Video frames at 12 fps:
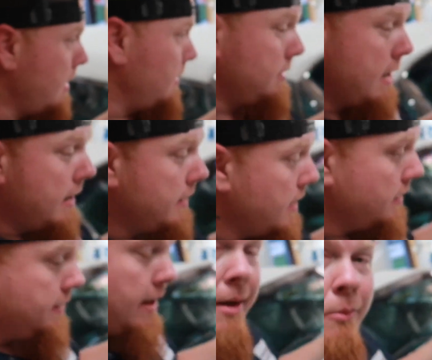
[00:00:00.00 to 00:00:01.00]
the other side done
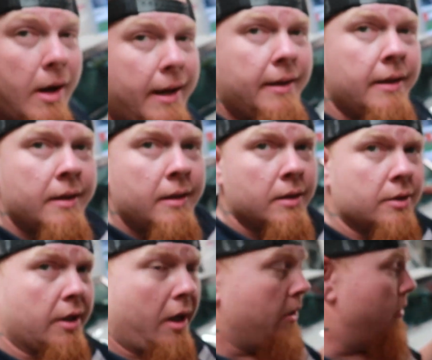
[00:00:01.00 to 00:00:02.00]
the same way.
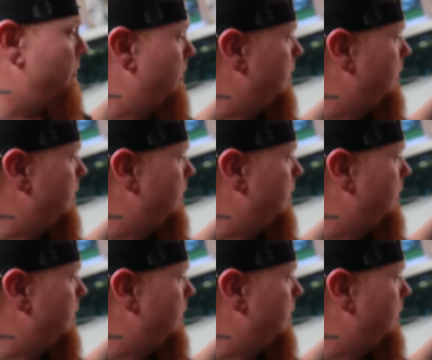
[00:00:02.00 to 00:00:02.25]
So